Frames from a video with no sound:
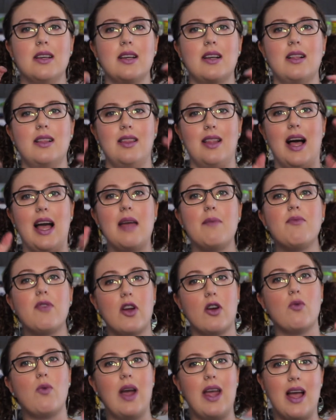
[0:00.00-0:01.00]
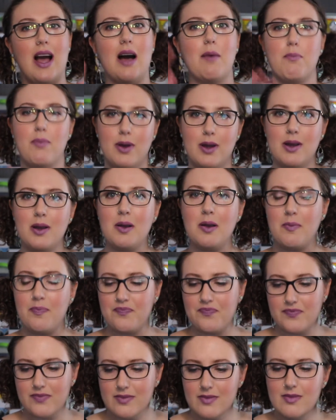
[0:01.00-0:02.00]
climb their way up
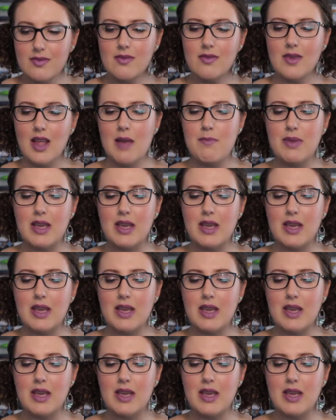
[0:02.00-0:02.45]
and